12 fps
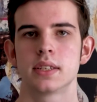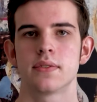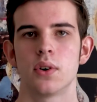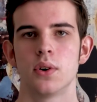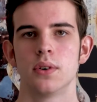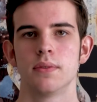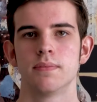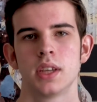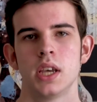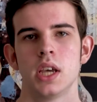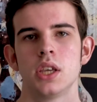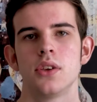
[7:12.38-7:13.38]
for.
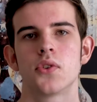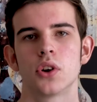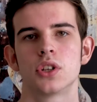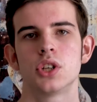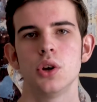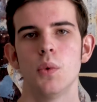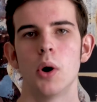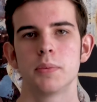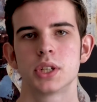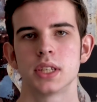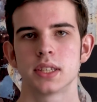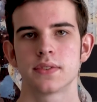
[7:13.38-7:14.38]
You've got 2
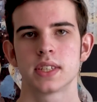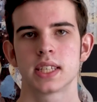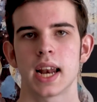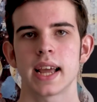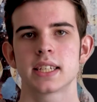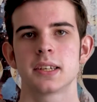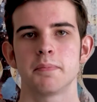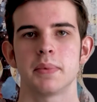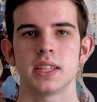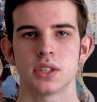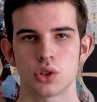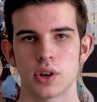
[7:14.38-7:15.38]
options for selecting bid
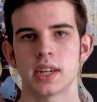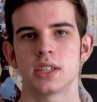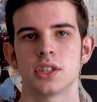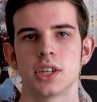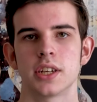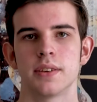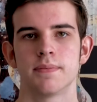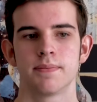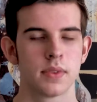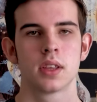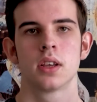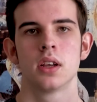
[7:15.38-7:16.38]
strategy.
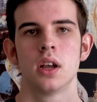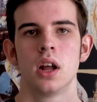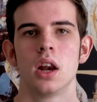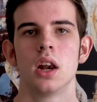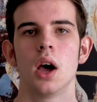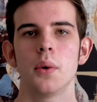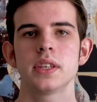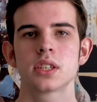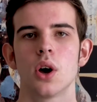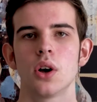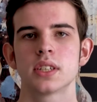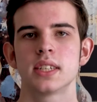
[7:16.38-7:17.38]
Lowest
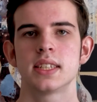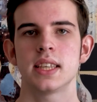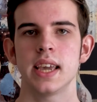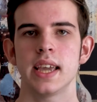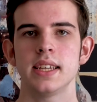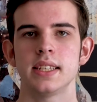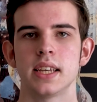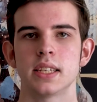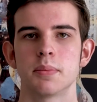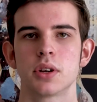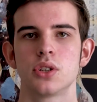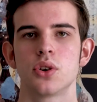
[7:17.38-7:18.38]
cost is the easiest
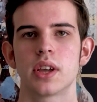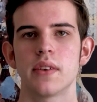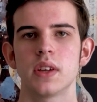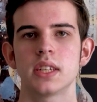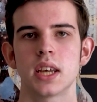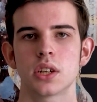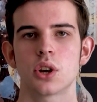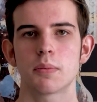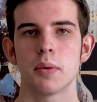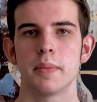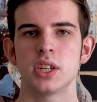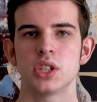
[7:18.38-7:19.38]
because you're giving TikTok
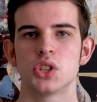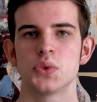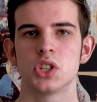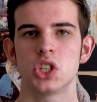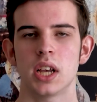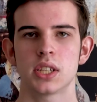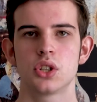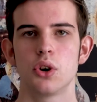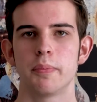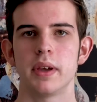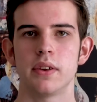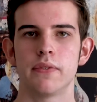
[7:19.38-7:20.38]
permission to adjust your
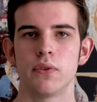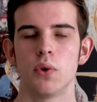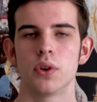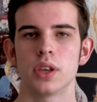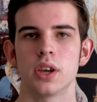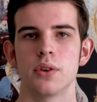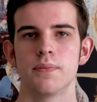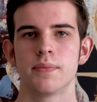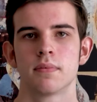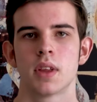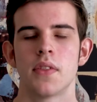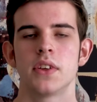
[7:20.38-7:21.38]
bid for you.
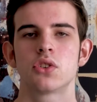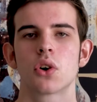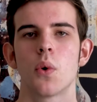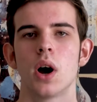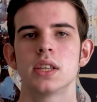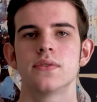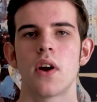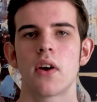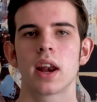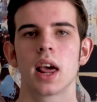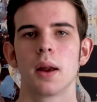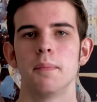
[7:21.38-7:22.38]
This requires very
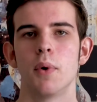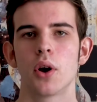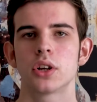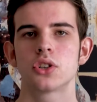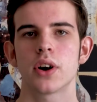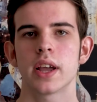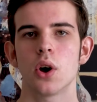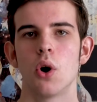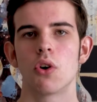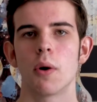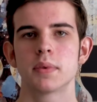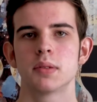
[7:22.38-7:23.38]
little monitoring or
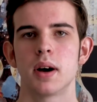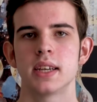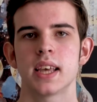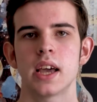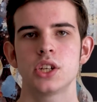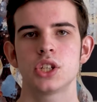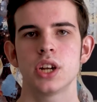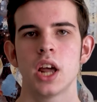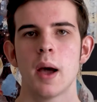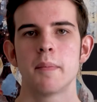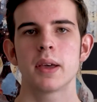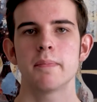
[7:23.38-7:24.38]
optimization,
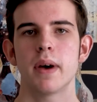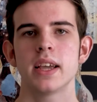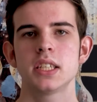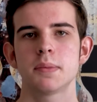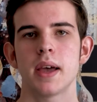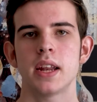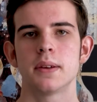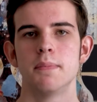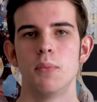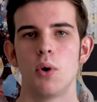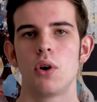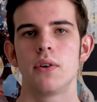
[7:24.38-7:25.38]
but it may spend
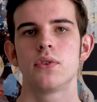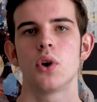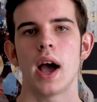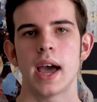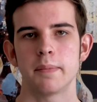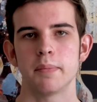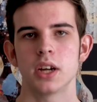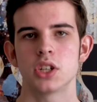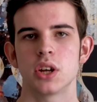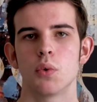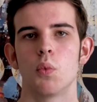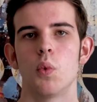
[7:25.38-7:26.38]
more of your ad
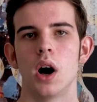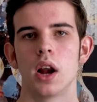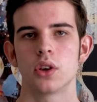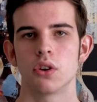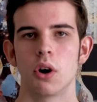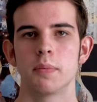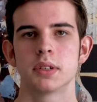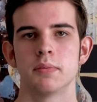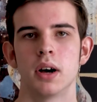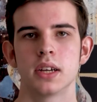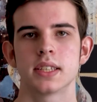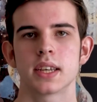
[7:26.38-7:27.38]
budget while you're
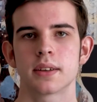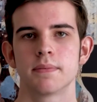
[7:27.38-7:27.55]
optimizing.